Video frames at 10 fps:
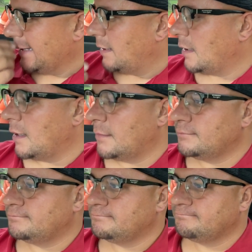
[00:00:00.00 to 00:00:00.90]

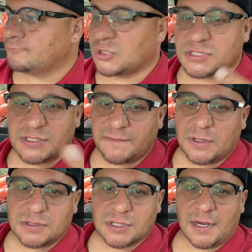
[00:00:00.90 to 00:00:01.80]
um, which this
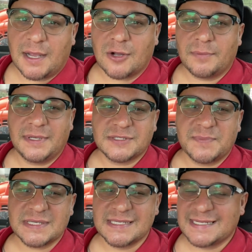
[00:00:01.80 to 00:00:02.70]
video is on Echo Means
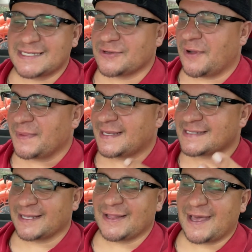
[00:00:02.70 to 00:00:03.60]
Business, so I'm
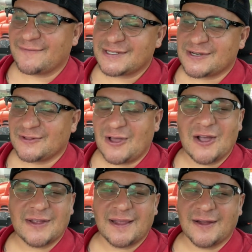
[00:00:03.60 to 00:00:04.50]
guessing a lot of us are
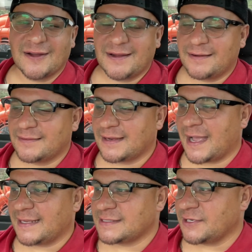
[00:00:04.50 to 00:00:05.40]
lawn care
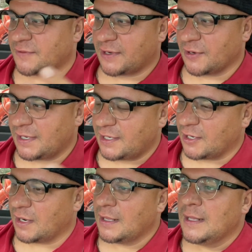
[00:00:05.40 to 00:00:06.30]
guys here that are in
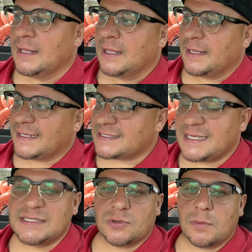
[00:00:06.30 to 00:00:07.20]
here. It's
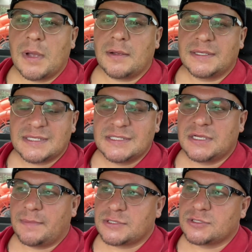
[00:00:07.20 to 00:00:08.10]
easy to it's easy
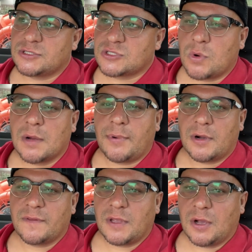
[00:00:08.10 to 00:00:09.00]
to measure the square
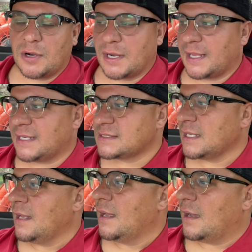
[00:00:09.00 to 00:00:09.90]
part of the yard, I guess.
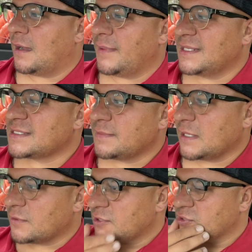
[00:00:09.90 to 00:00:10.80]
Um, and same
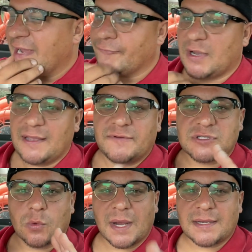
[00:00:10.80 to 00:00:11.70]
thing with the driveway. If
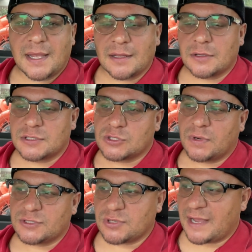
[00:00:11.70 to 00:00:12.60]
it's a rectangular or
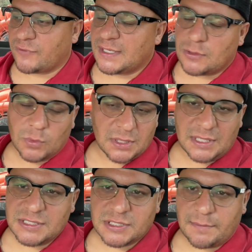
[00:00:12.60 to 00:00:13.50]
square driveway,
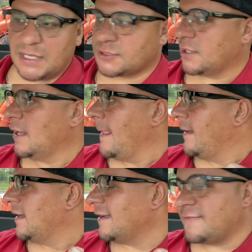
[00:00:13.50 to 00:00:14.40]
really easy to measure.
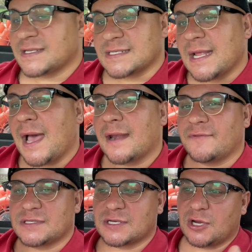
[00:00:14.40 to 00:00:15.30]
If it's not, if
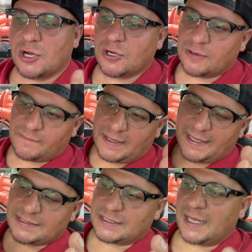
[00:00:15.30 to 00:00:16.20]
it's curved and
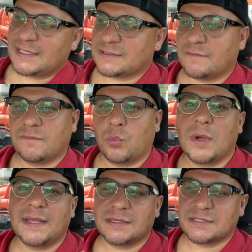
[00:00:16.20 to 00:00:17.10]
has lots of
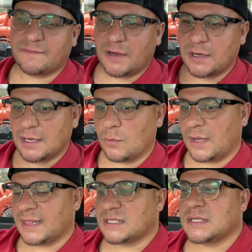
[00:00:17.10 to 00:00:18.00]
widths, varying
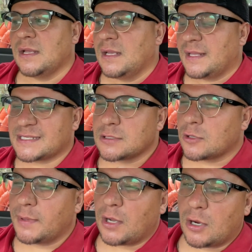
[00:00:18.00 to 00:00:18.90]
widths, that's a
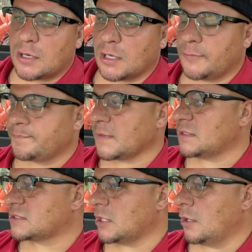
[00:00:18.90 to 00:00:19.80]
little bit harder.
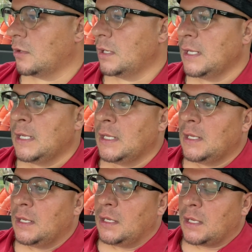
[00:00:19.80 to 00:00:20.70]
So
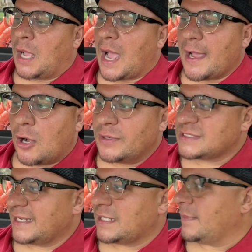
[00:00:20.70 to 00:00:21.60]
I
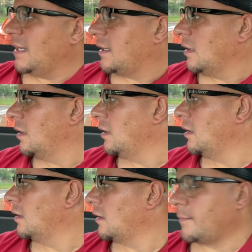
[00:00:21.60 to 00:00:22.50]
always like to make
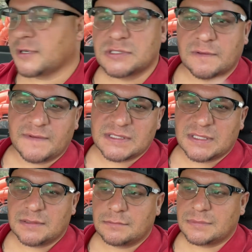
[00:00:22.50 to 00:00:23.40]
a personal
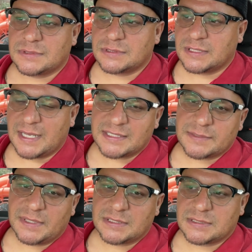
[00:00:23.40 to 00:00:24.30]
visit to the
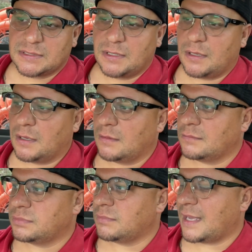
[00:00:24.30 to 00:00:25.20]
estimates.
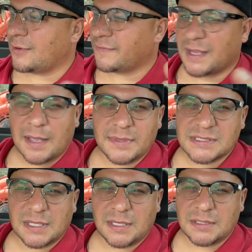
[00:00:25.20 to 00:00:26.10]
Um, I don't think I
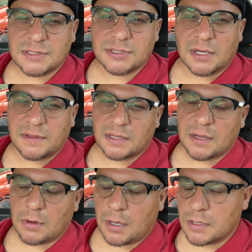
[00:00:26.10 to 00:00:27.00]
missed any this year. I think
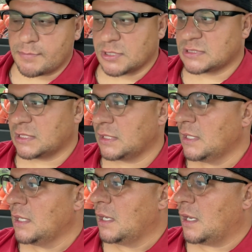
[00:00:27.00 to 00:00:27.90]
they were all in person.
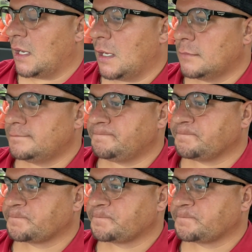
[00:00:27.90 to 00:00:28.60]
Um,